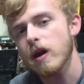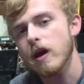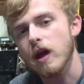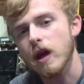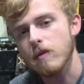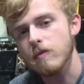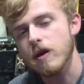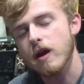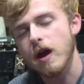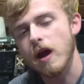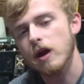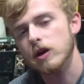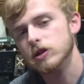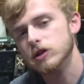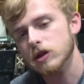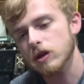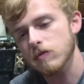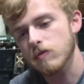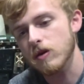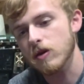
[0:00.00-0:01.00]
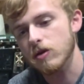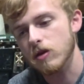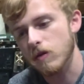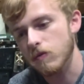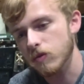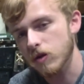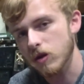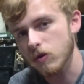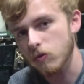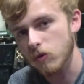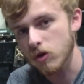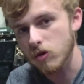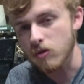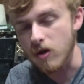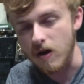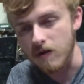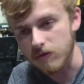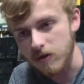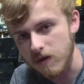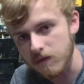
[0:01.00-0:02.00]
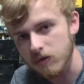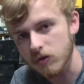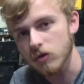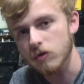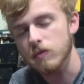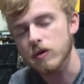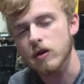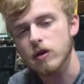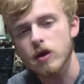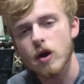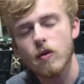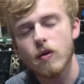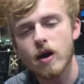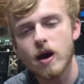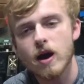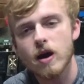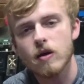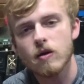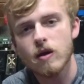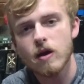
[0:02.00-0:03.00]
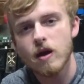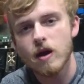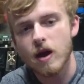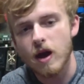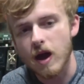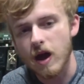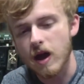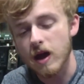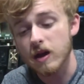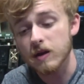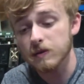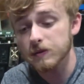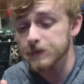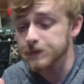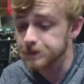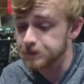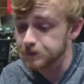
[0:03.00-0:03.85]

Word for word: It may actually be something where you have to have a little bit of know-how, and